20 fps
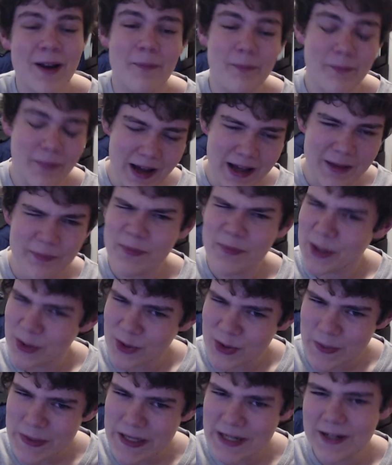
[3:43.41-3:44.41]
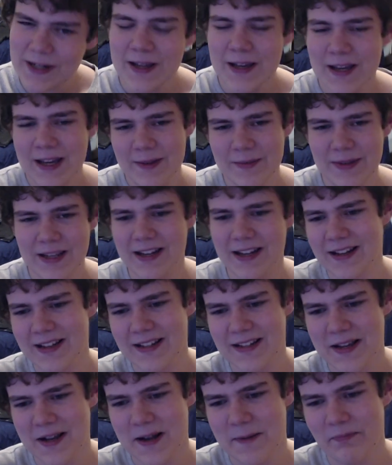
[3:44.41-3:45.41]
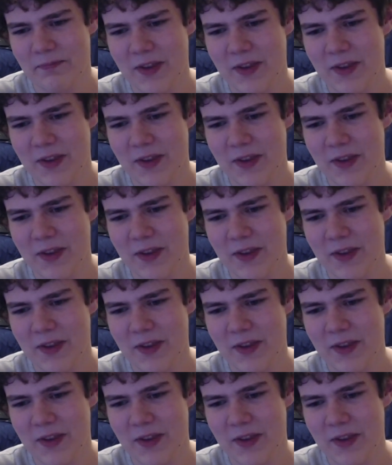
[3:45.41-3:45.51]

But it was weird because um,